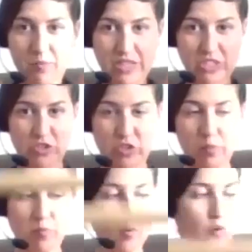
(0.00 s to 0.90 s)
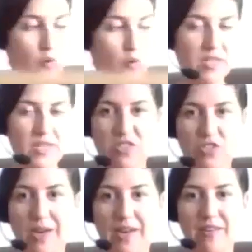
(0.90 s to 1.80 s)
Make sure they're both pretty
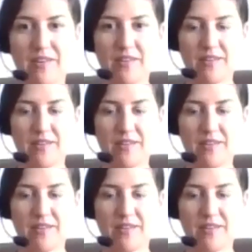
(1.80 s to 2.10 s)
straight.